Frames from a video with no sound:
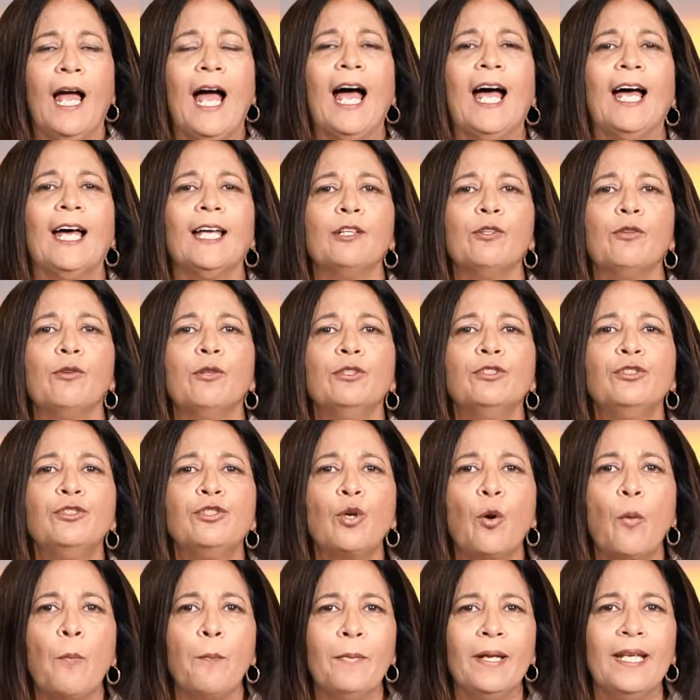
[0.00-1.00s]
And
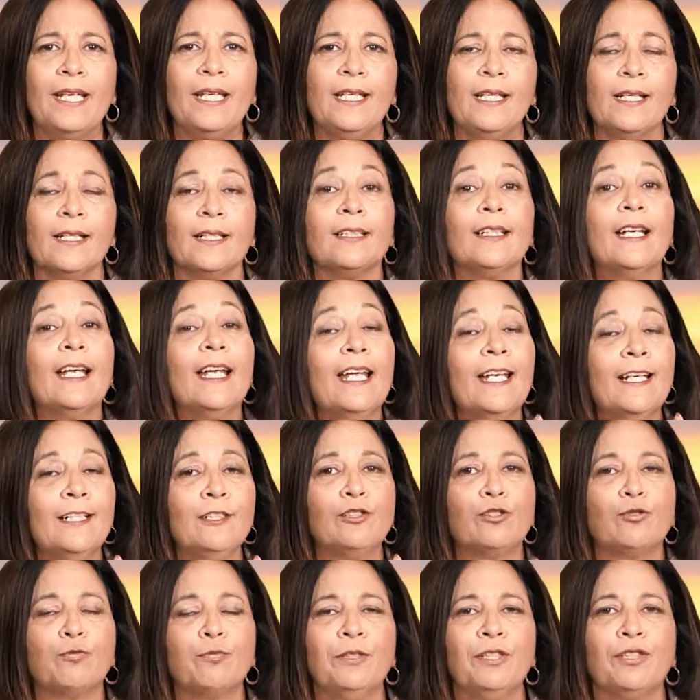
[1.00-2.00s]
dominion
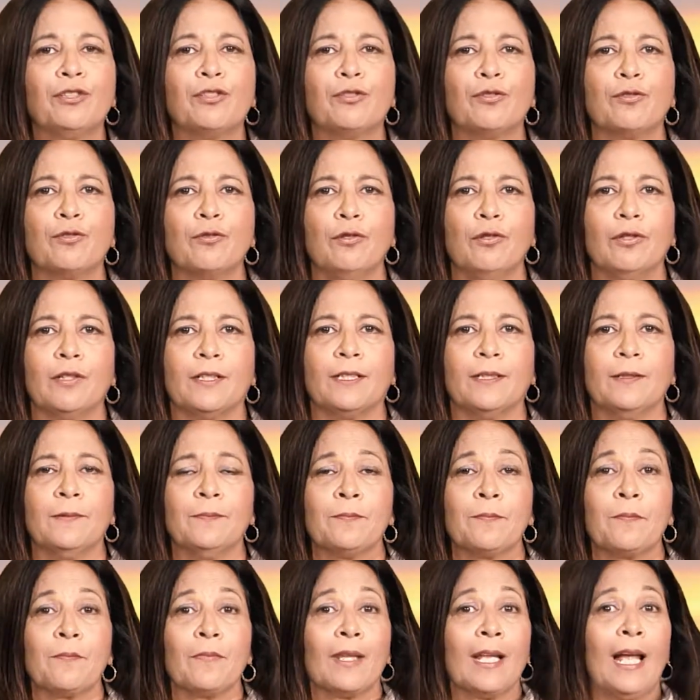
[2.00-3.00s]
is restored.
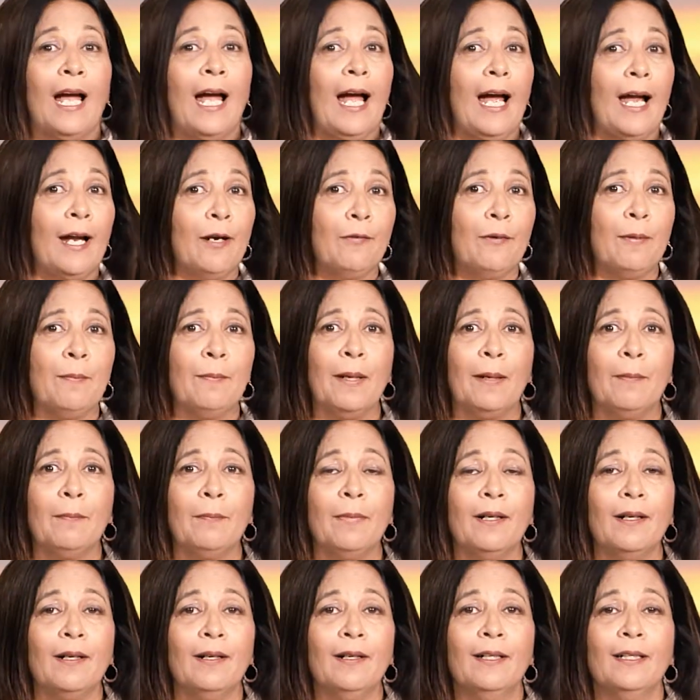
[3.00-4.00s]
I
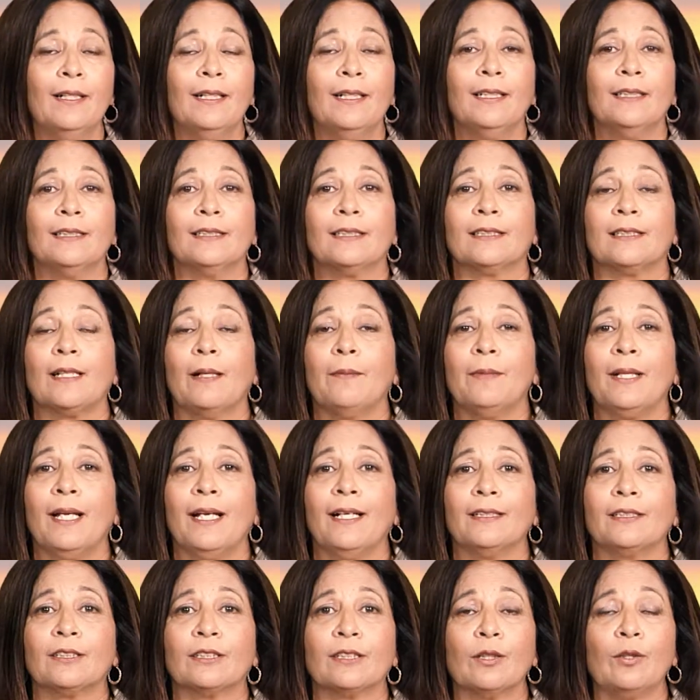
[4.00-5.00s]
remember some
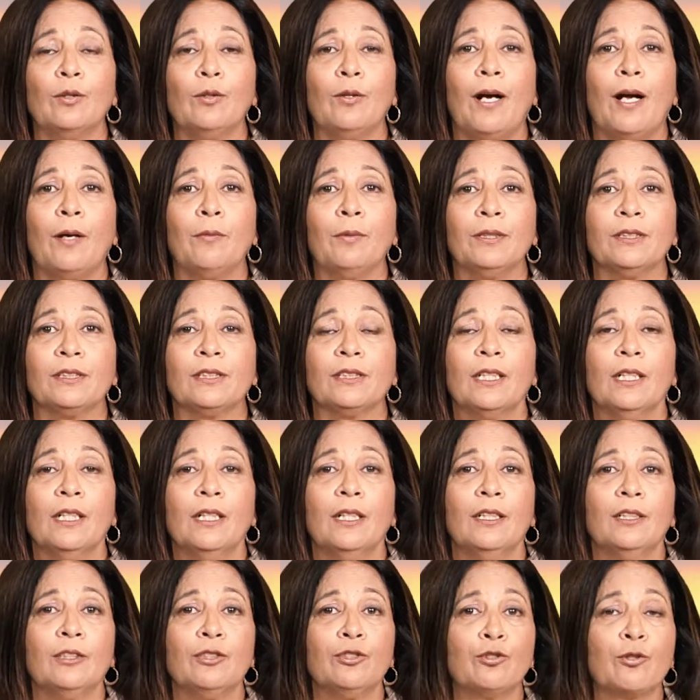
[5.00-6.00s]
years ago I was
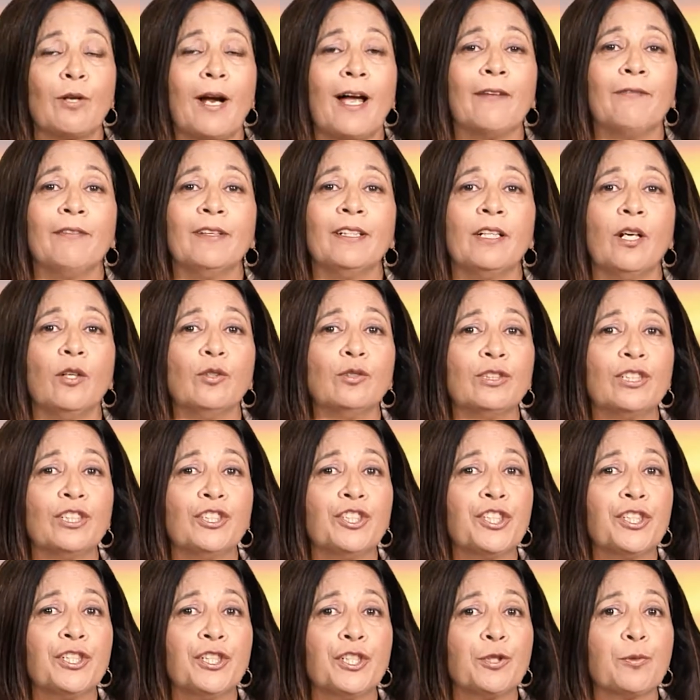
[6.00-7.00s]
driving down to
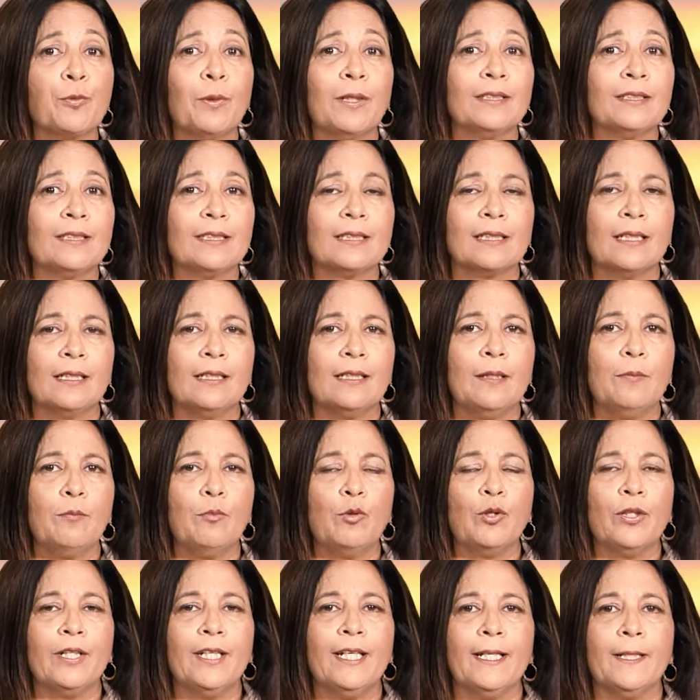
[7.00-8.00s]
church one Sunday
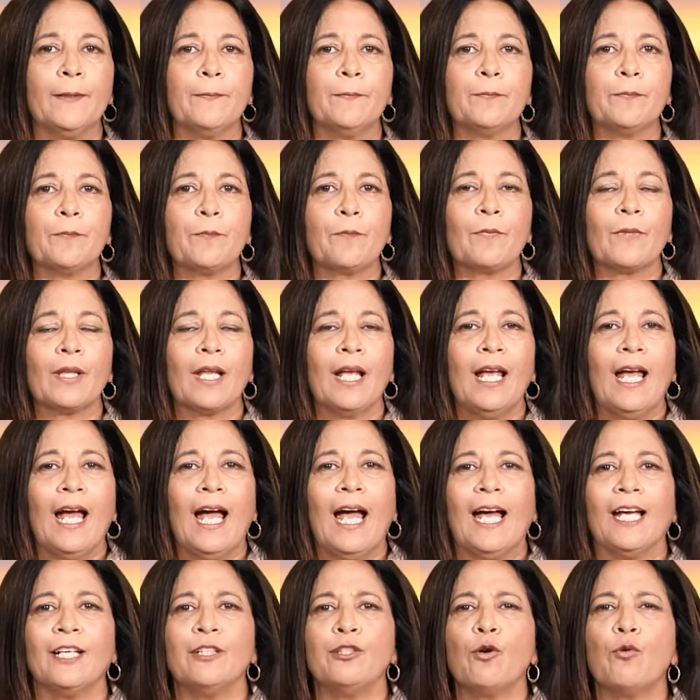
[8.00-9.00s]
morning,
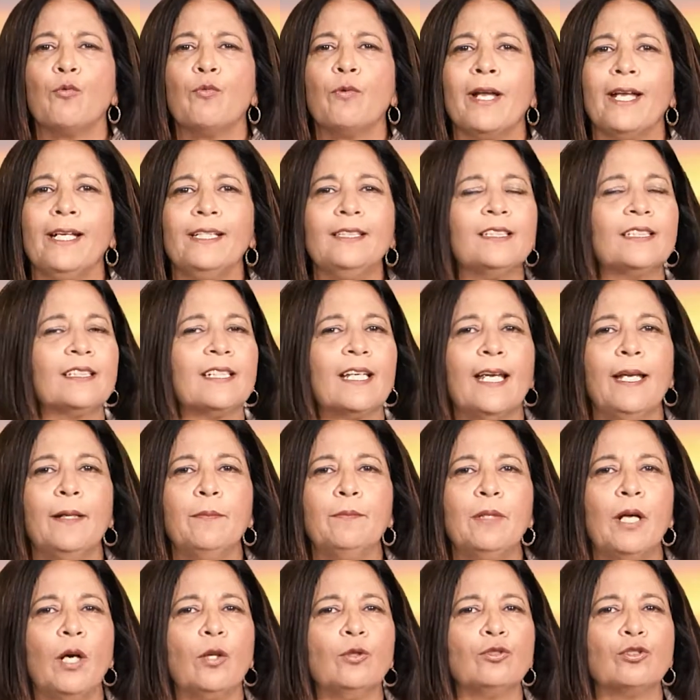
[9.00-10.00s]
and the rains
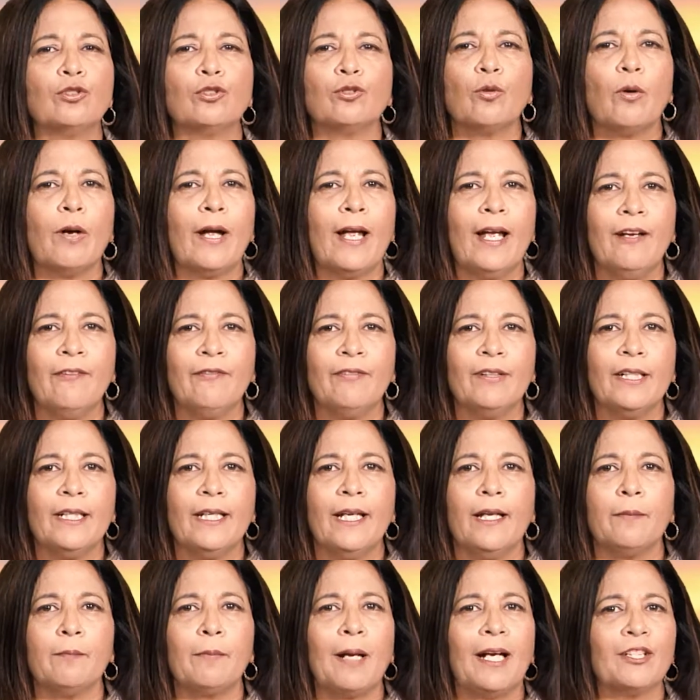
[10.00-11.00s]
came down so
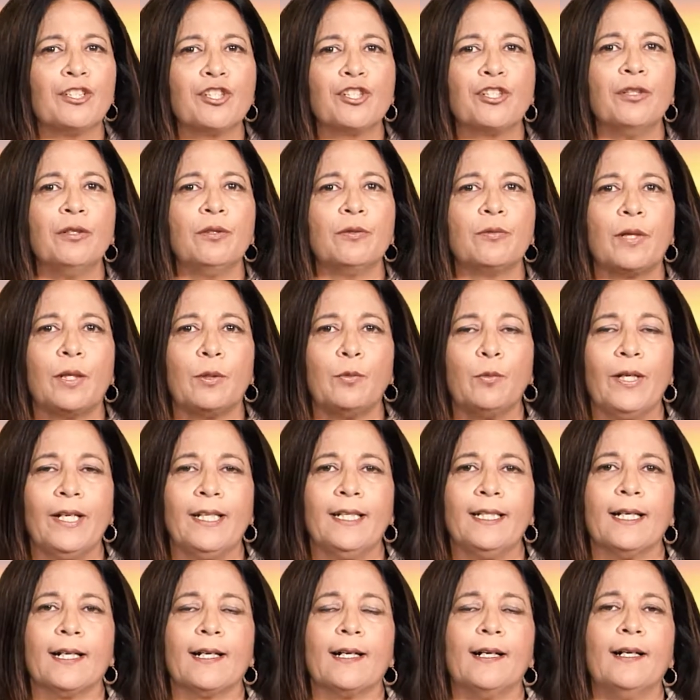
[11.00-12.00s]
heavily and my children were
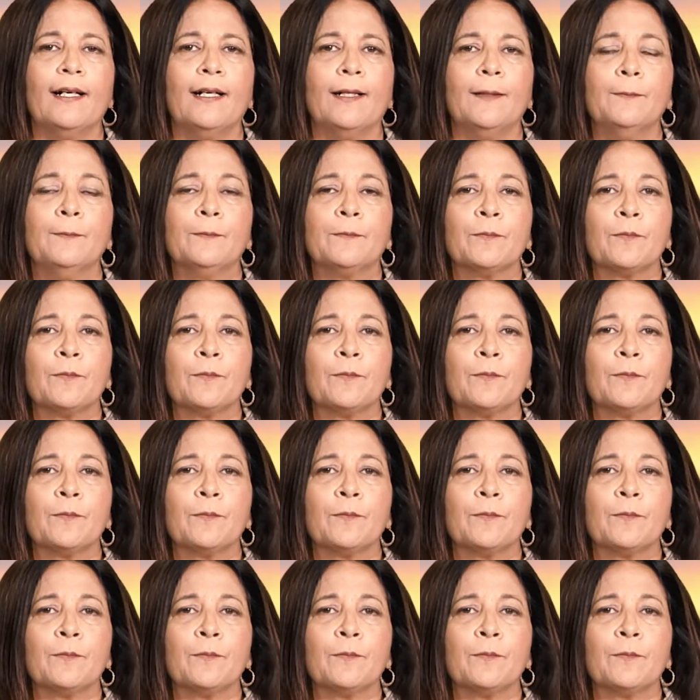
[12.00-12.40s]
in the car.